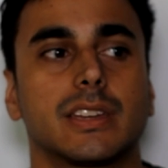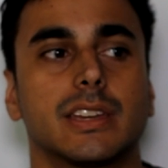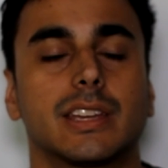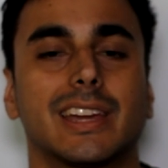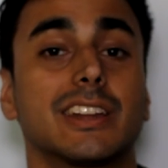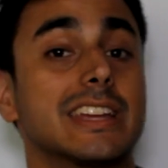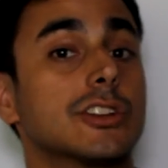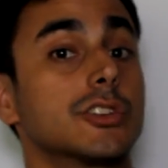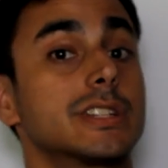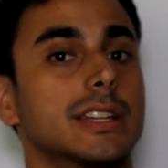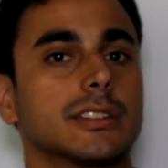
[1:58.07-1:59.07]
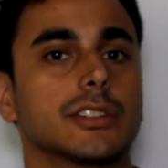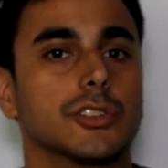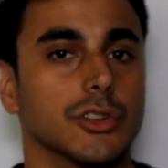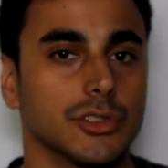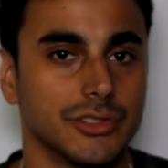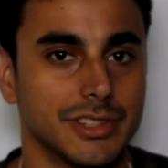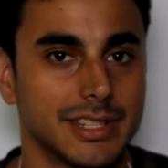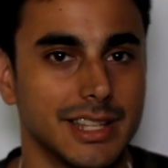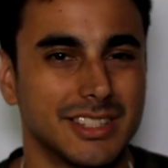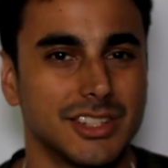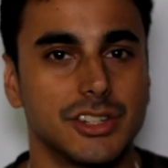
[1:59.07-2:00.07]
it can kind of irritate the girl in the
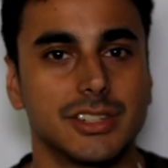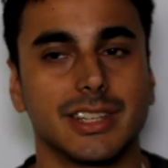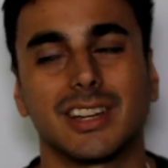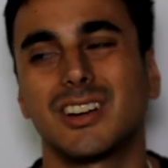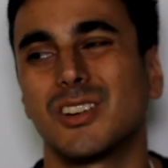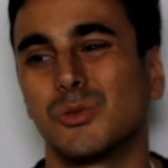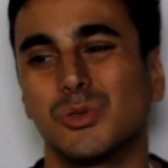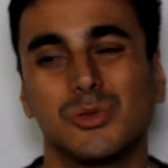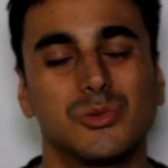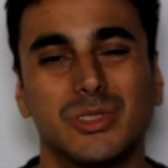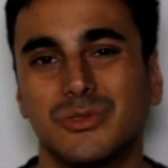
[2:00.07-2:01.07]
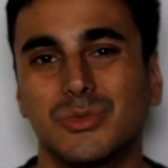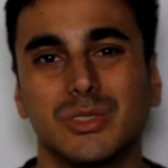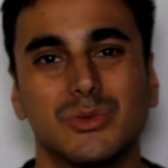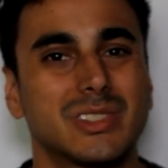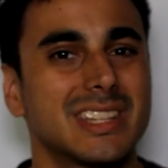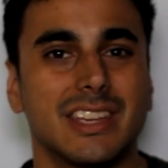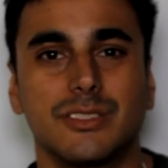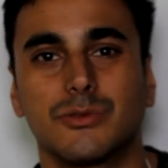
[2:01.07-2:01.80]
sense that she's like, oh, well, what was that?